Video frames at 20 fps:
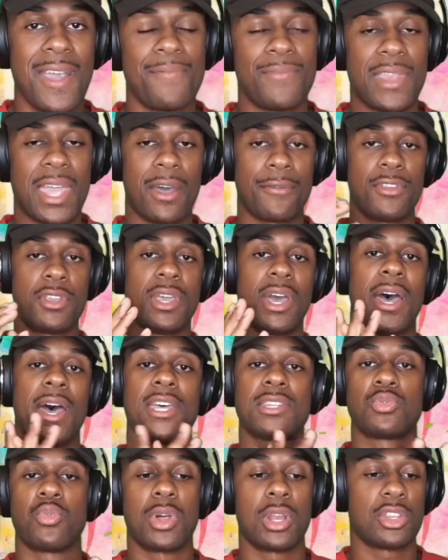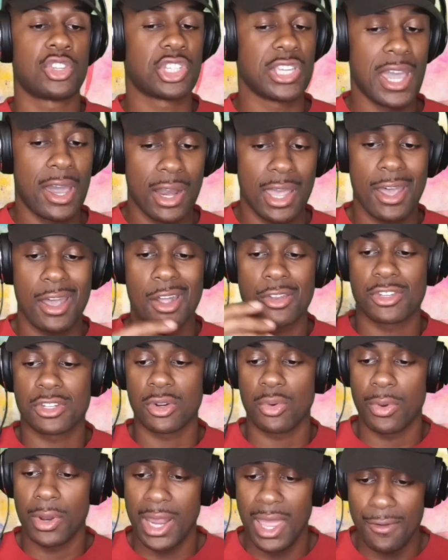Now, if you guys want shout outs
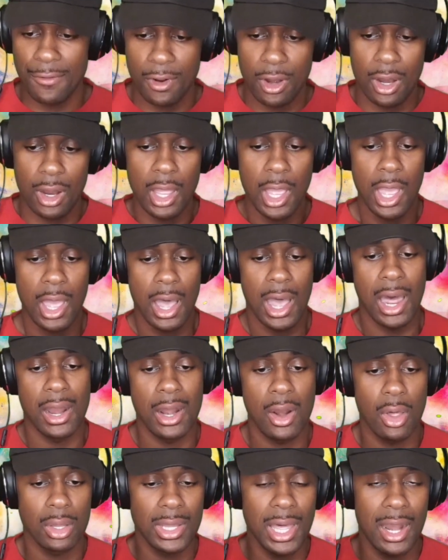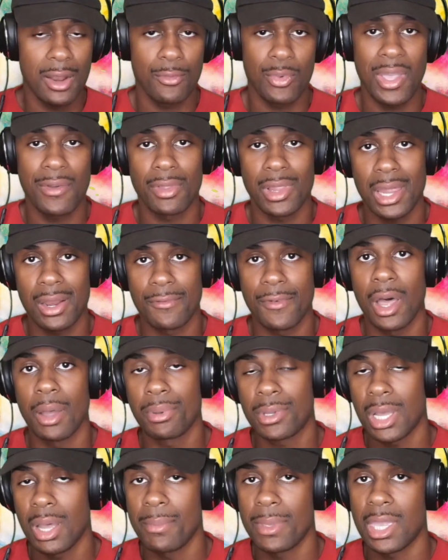or whatever, I don't know, we have a lot of
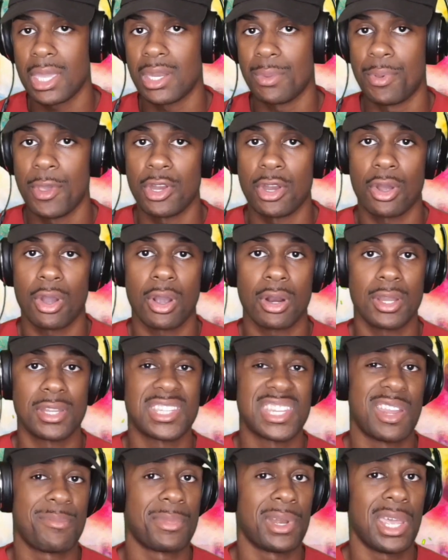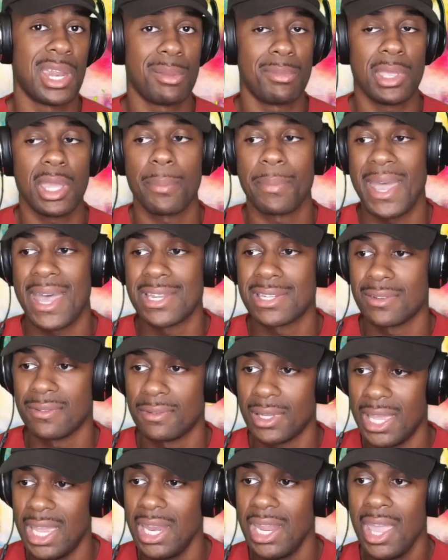upcoming independent artists that have been hitting me up as
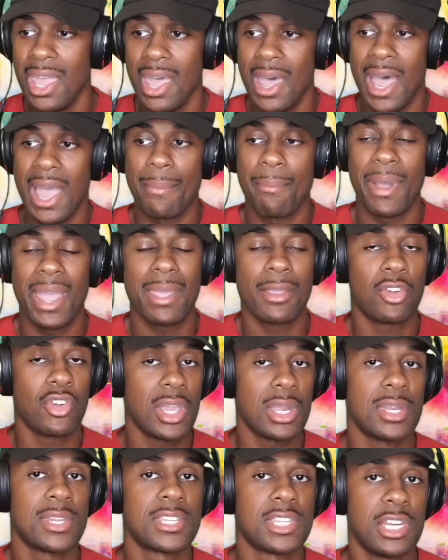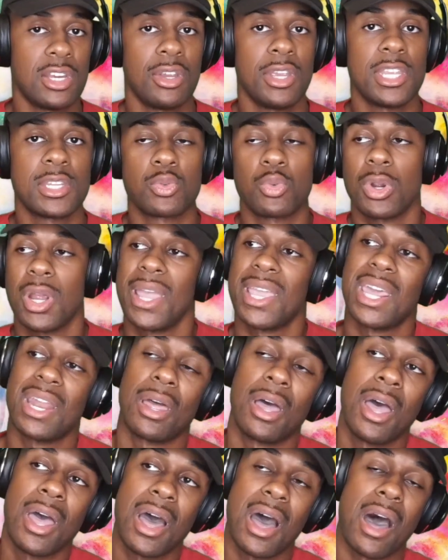of late. I might create a series where
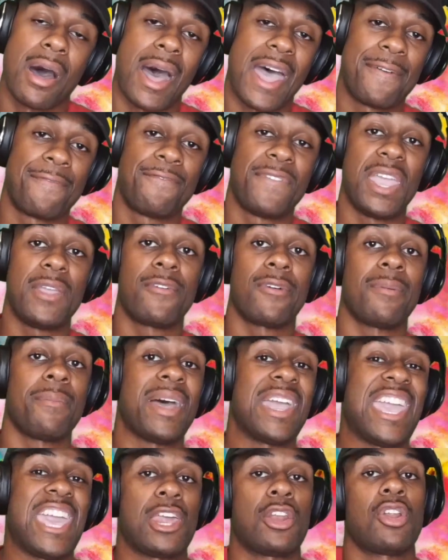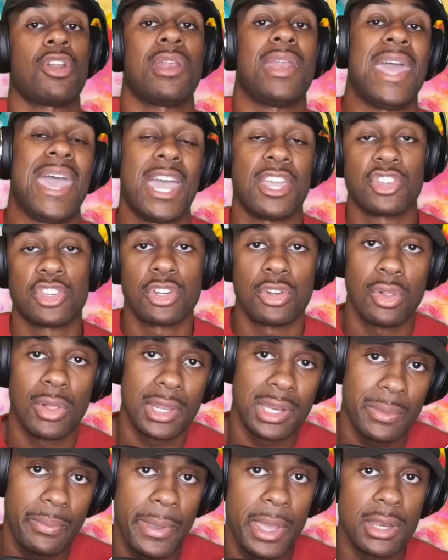I favor my international
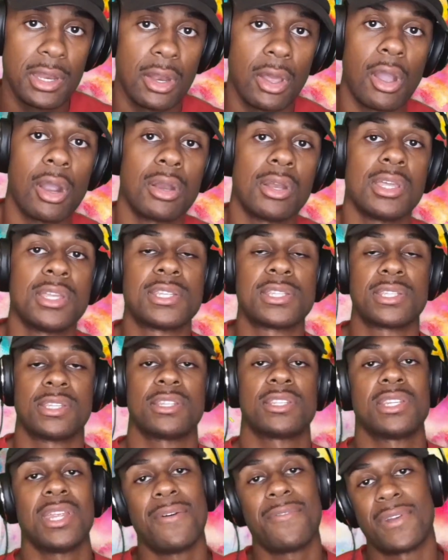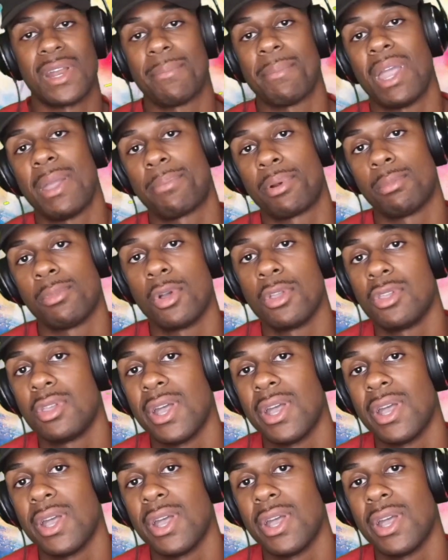independent artists and stuff, and I might promote you